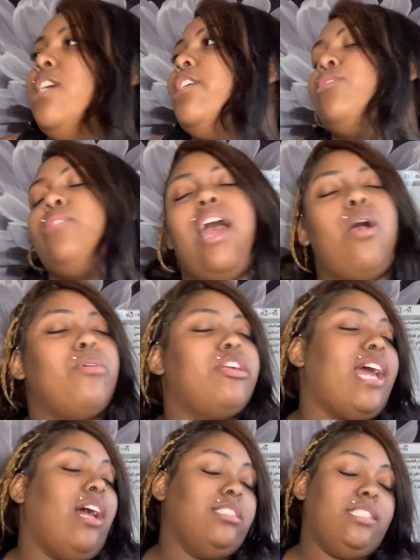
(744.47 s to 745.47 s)
So now we're
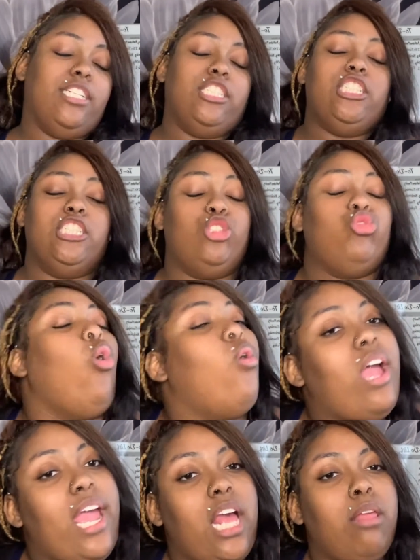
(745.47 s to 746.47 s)
downstairs just
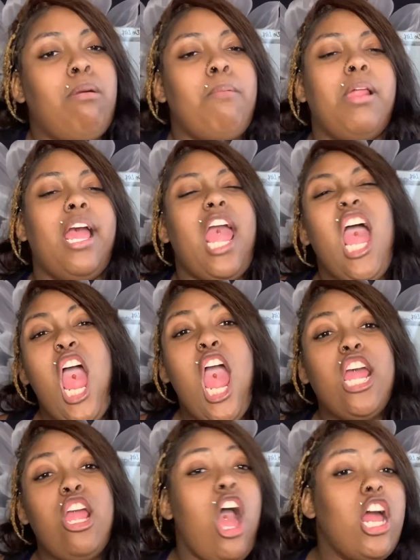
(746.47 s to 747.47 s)
throwing hands. And I'm like,
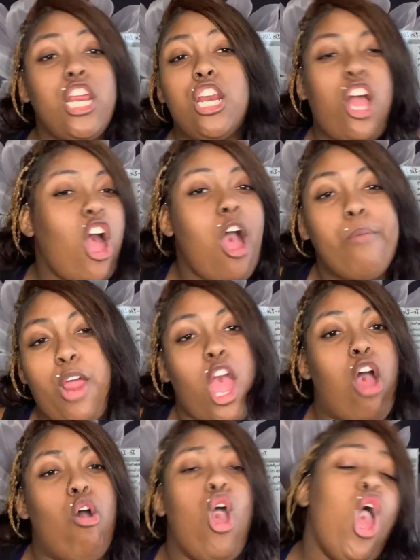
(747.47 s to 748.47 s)
hey, y'all need to calm
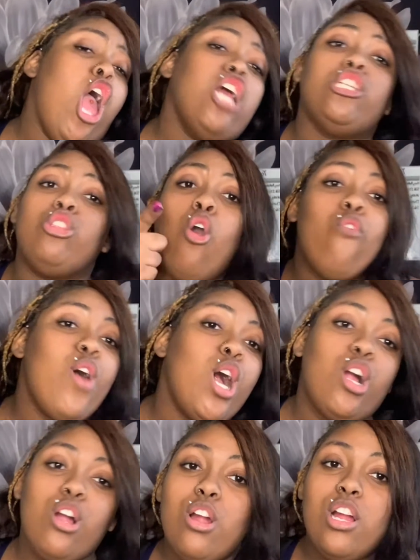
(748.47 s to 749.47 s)
down. It's too
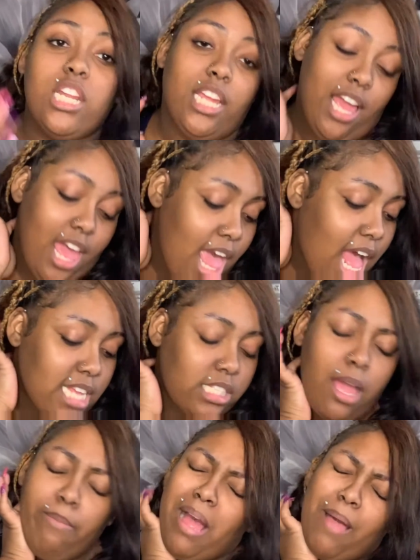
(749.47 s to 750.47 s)
fucking early. I
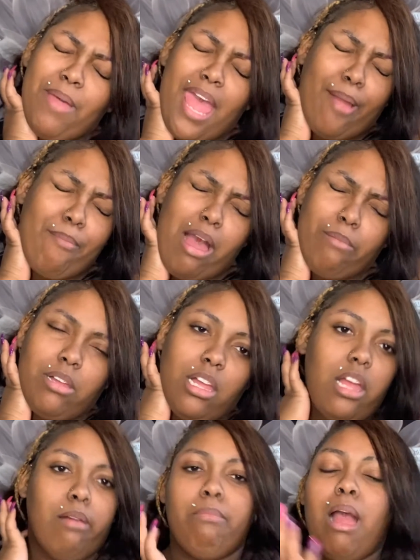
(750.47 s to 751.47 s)
said, my bad, mama.
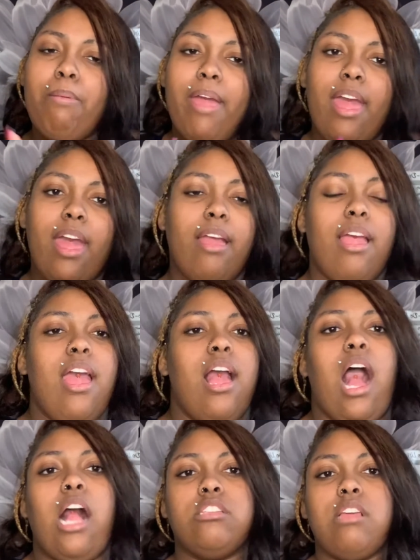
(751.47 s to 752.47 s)
My bad.
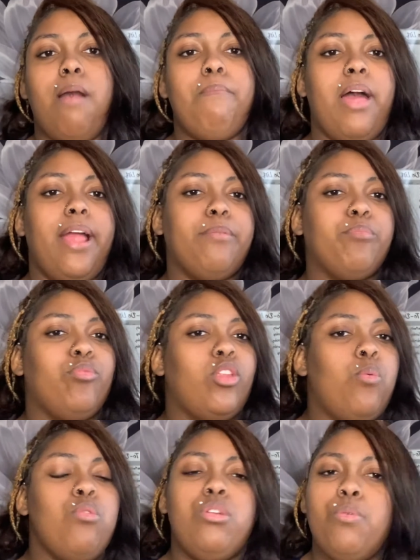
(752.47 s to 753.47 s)
So I'm like,
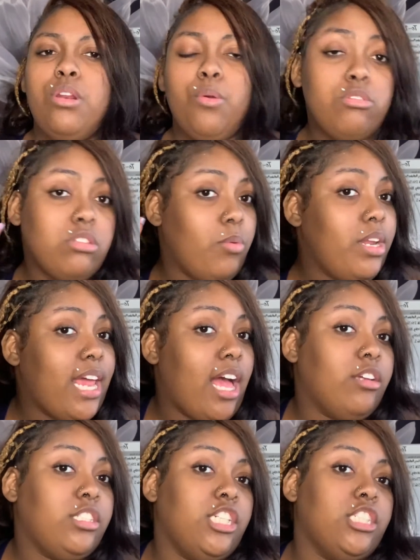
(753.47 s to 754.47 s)
what do we do? So we
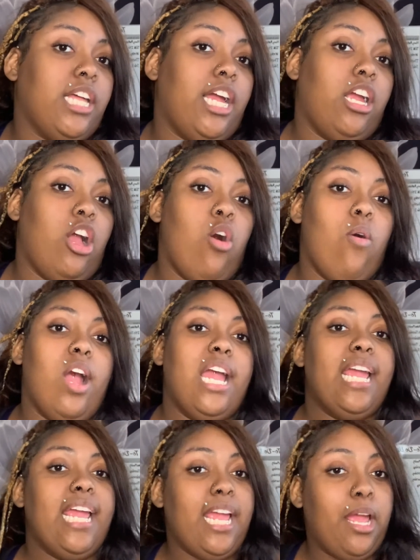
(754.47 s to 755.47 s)
downstairs like going
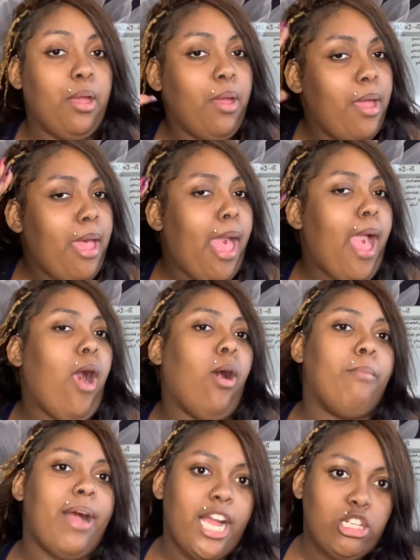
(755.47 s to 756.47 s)
in.
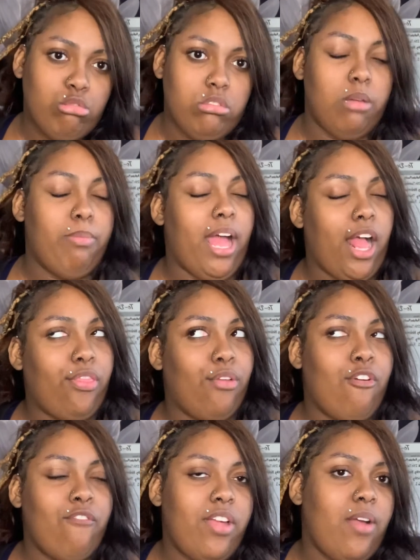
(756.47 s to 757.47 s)
Mind you, the
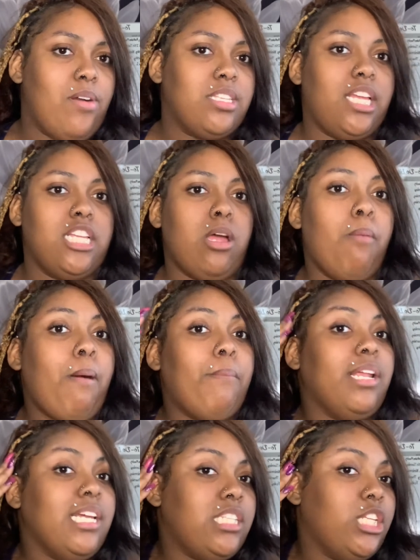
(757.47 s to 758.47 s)
bathroom vent once again. So my mama
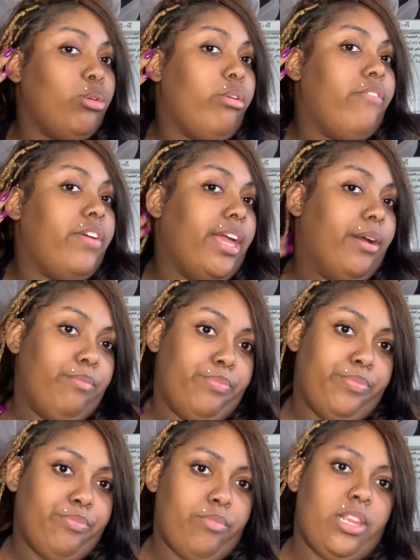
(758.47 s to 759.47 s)
listening through the vent.
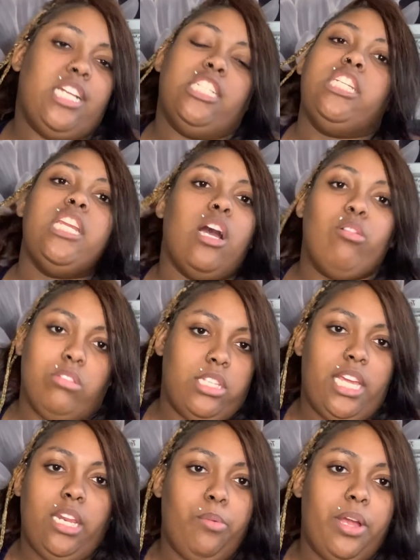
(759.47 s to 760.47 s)
Because she knows
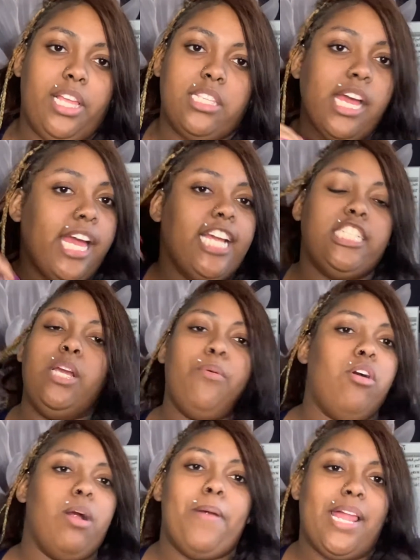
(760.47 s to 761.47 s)
me anyways. She
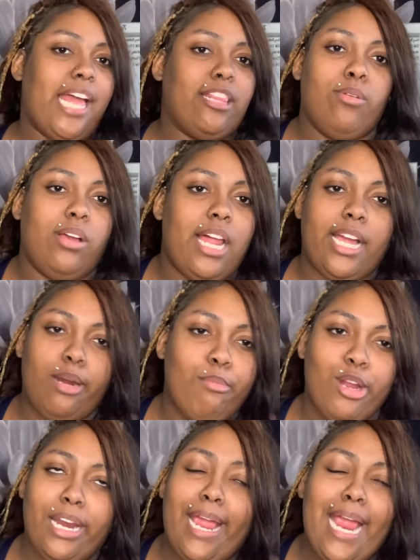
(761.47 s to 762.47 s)
woke up at like 3 o'clock in the
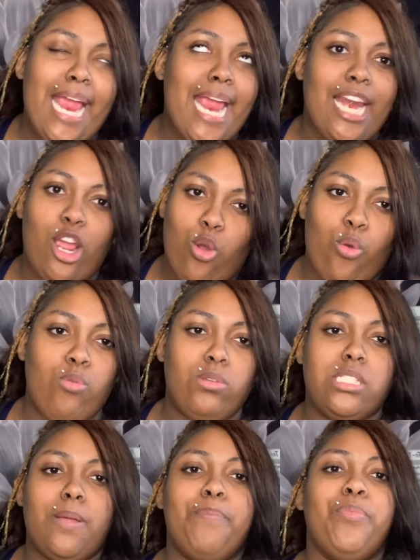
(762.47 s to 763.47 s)
morning
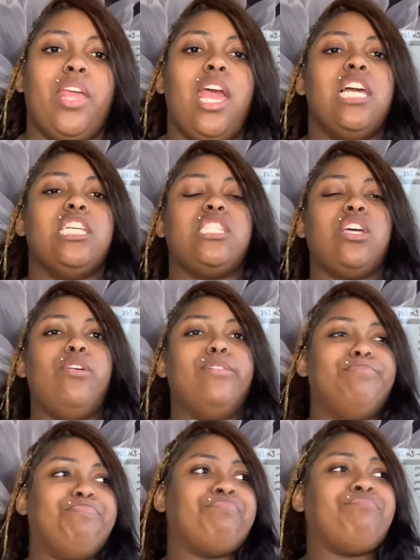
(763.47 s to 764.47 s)
anywho's.
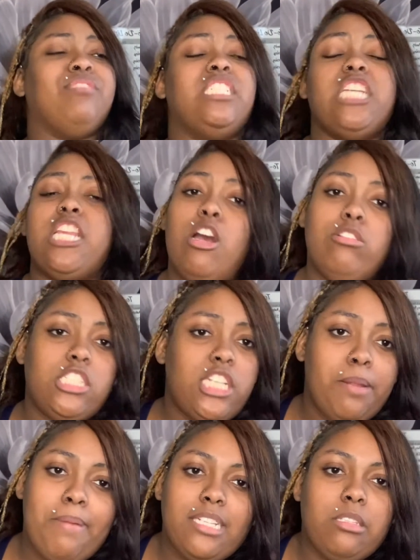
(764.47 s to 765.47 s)
So she knows. She
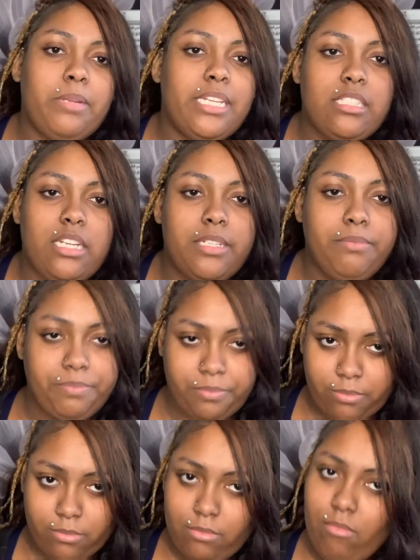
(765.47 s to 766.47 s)
in the bathroom listening.
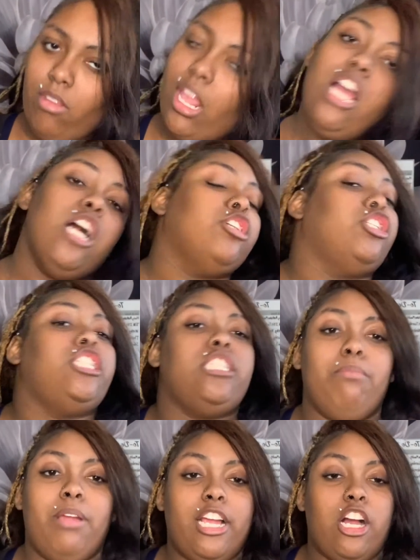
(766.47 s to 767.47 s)

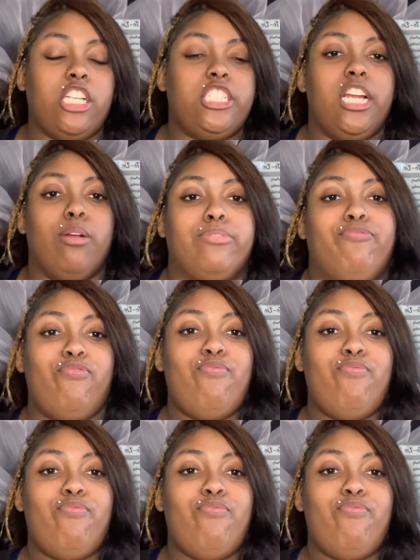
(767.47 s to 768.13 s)
So all she hears